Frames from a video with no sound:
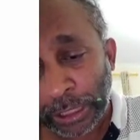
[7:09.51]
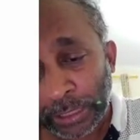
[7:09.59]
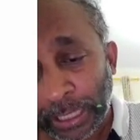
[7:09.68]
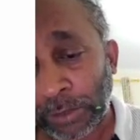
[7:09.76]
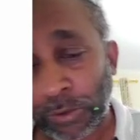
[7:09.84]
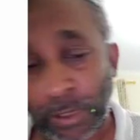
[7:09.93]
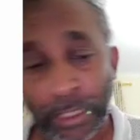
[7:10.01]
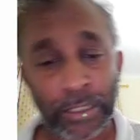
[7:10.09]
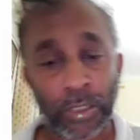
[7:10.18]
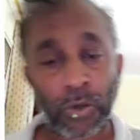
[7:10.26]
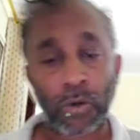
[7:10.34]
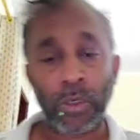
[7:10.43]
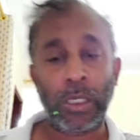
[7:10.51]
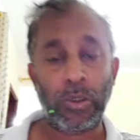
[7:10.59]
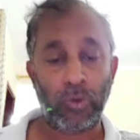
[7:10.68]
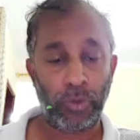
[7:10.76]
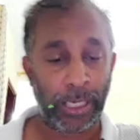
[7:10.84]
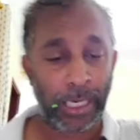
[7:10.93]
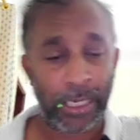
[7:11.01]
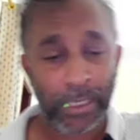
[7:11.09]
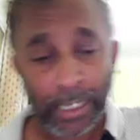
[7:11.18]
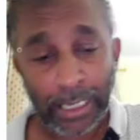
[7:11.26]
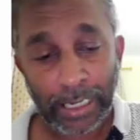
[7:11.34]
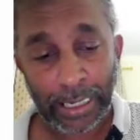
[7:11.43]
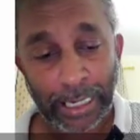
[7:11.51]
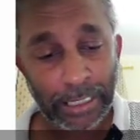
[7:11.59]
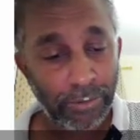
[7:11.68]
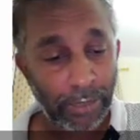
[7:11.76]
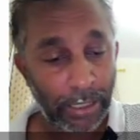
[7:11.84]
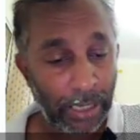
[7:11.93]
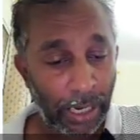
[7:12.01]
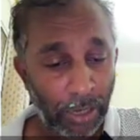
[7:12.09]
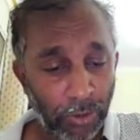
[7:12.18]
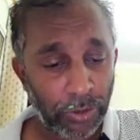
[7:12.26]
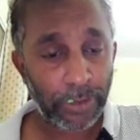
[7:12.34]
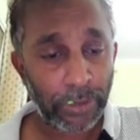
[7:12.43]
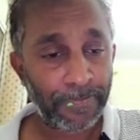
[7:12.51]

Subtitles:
calculation only you need. Let's work out.